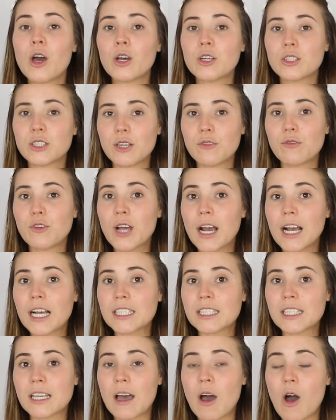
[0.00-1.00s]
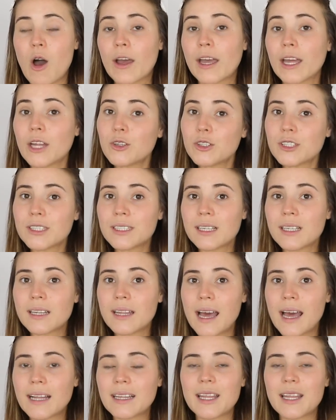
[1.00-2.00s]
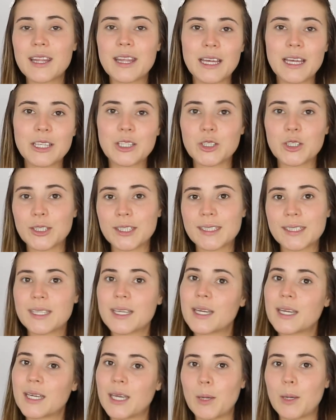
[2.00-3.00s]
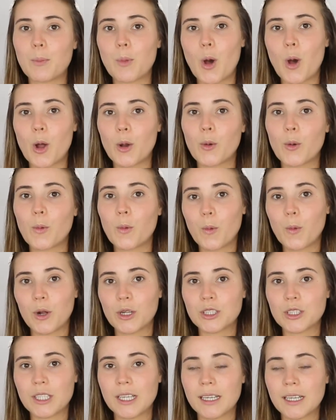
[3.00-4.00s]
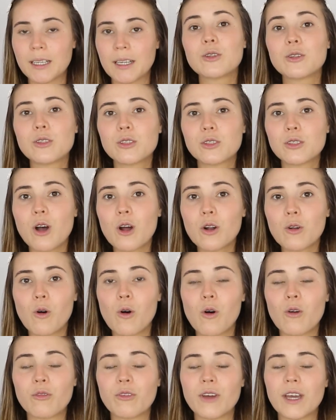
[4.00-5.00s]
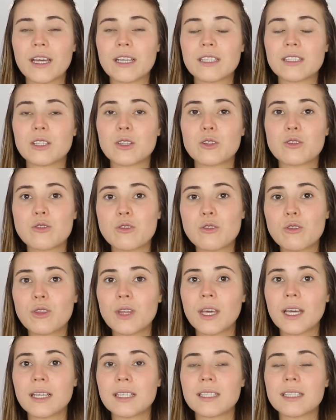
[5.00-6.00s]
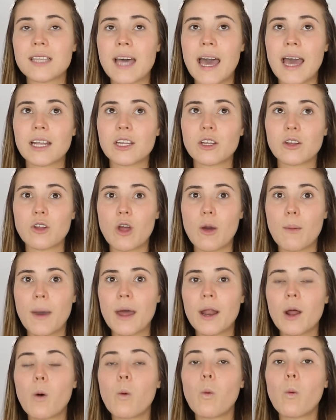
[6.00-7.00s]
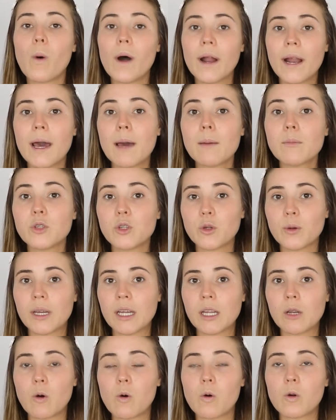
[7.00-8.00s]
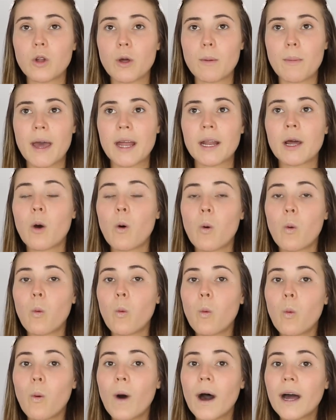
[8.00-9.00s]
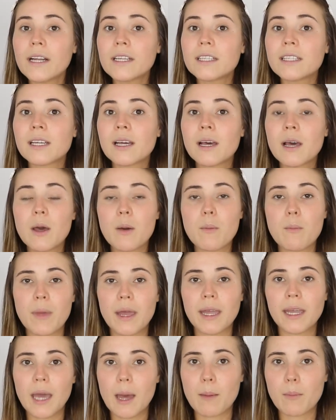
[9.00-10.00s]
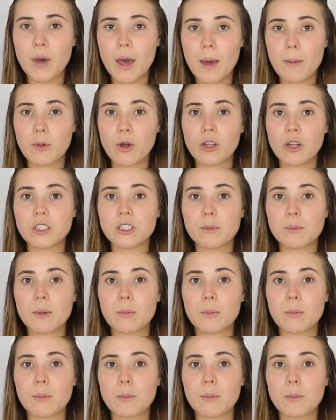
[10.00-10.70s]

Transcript: So if you guys are interested in that, then just keep on watching. To start off is two things that no matter what I'm doing or no matter what makeup I'm going to be